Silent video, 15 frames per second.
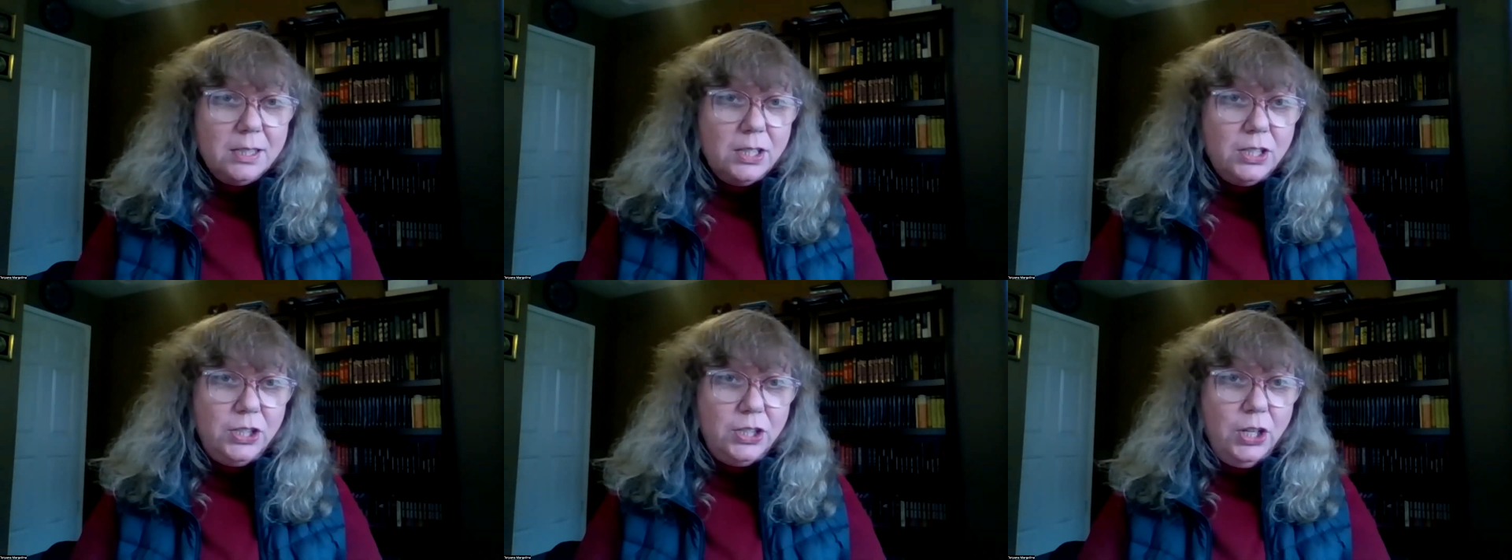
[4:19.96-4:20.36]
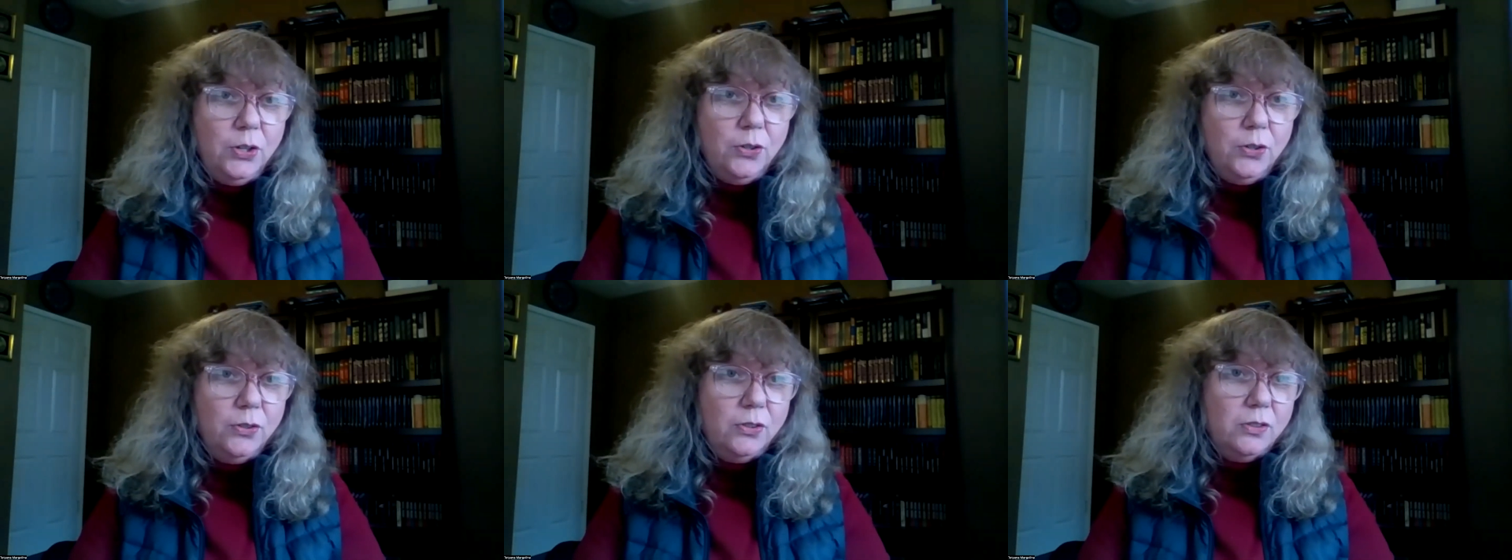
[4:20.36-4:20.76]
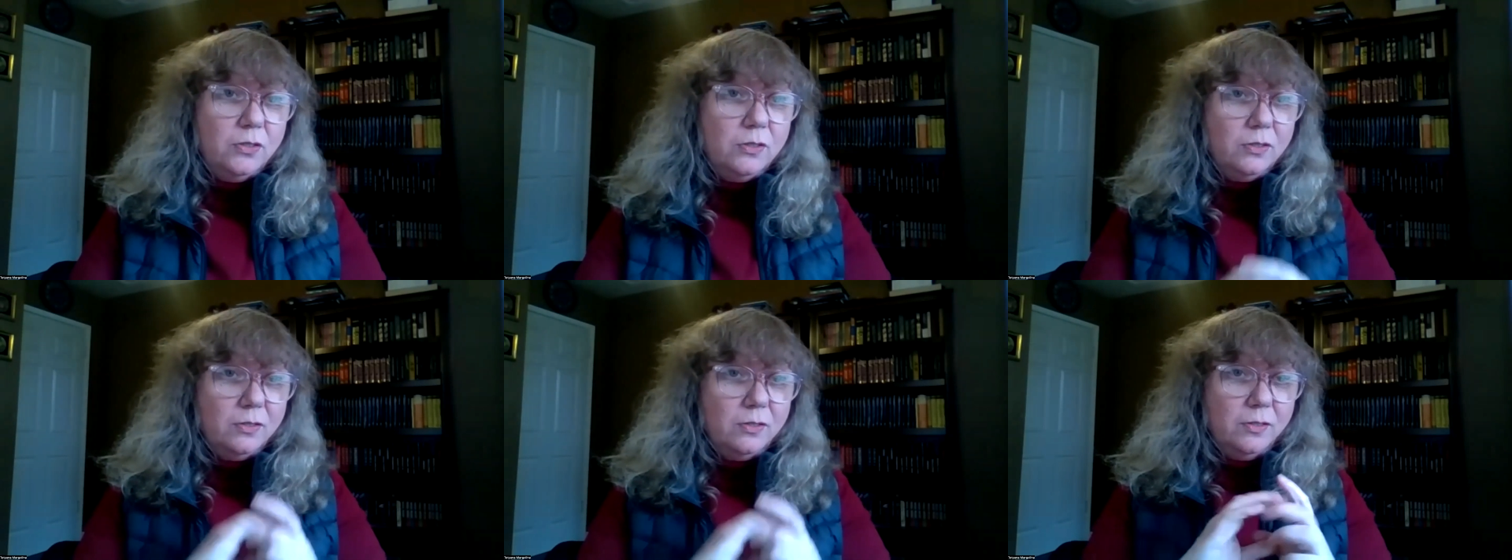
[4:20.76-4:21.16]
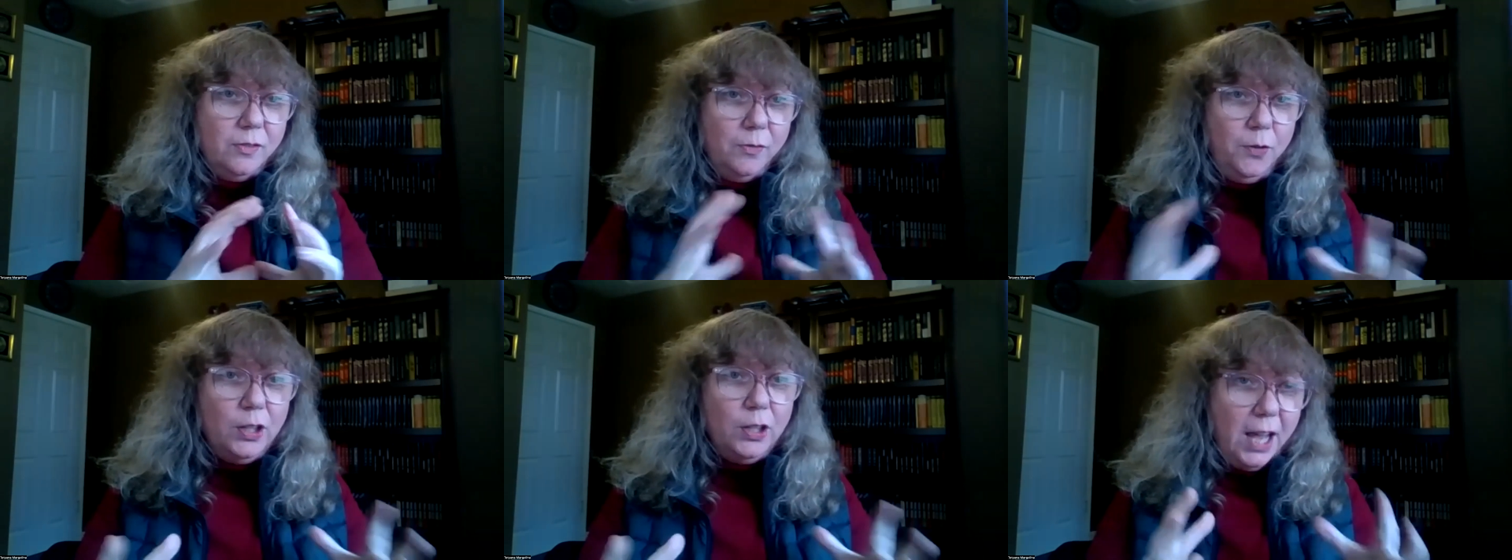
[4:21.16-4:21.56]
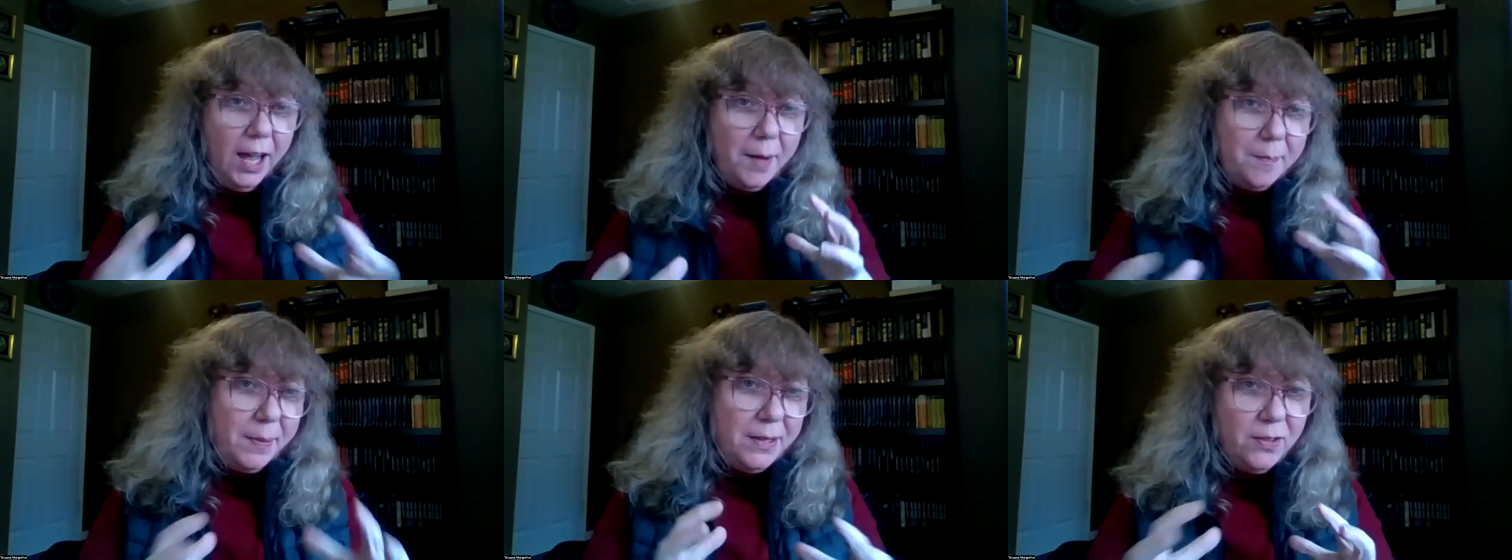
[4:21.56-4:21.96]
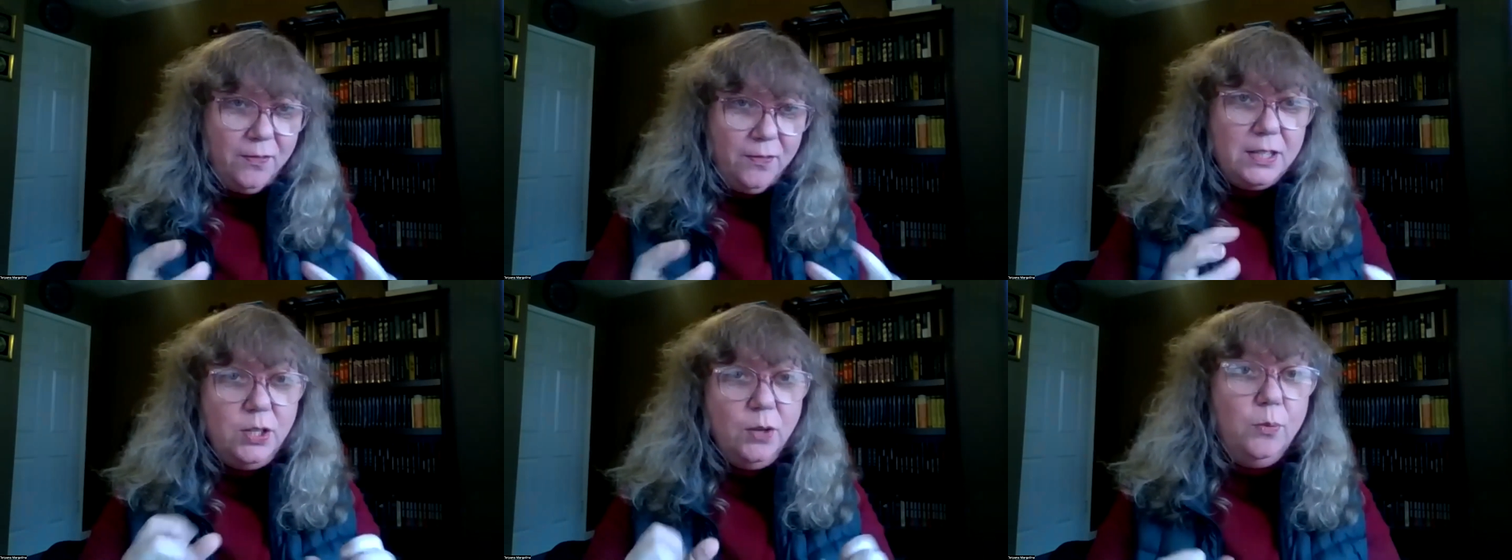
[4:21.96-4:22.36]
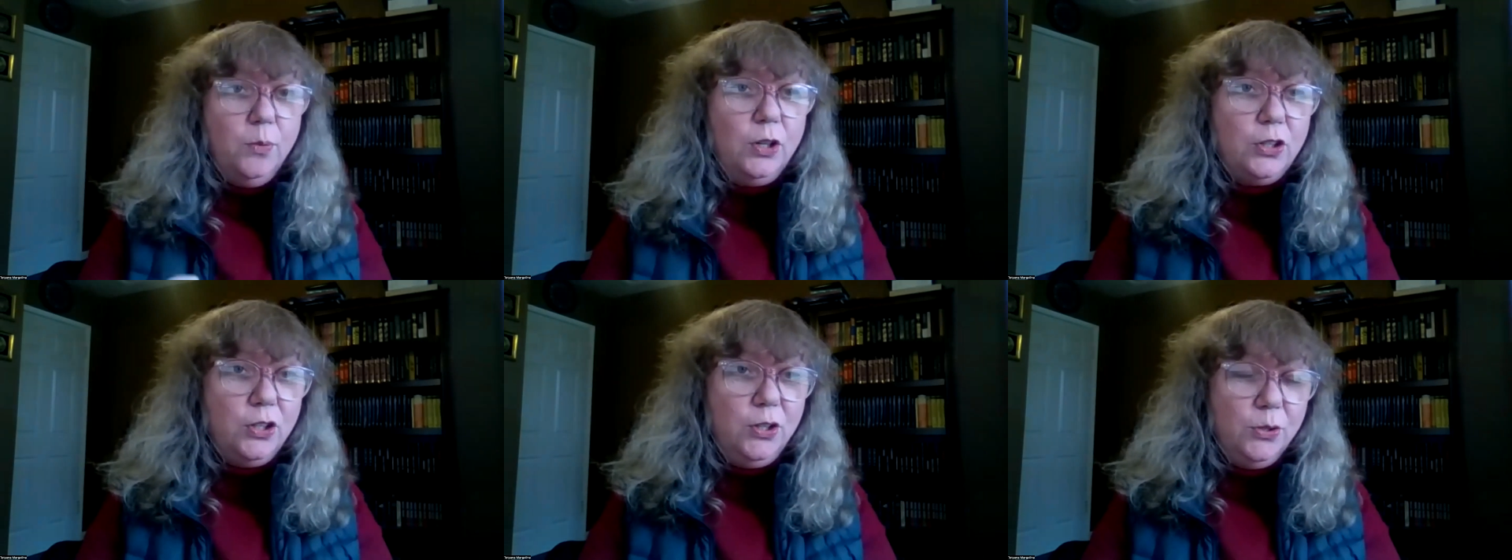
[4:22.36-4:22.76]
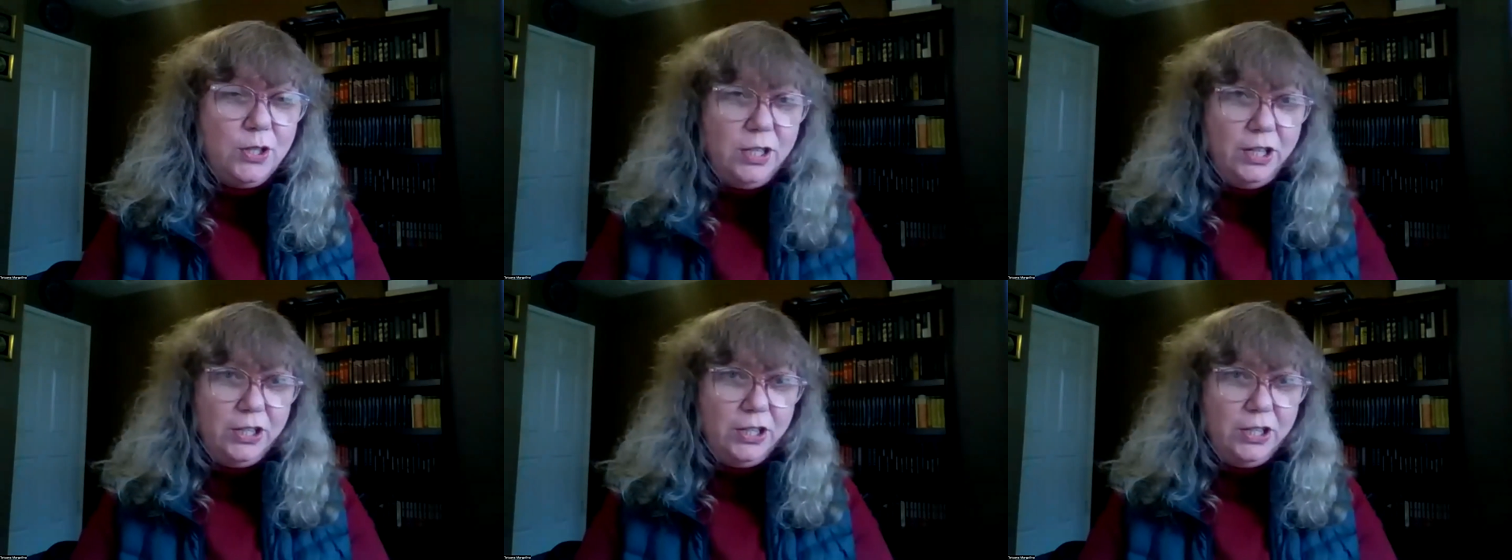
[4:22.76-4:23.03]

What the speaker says: So, what happened with the word?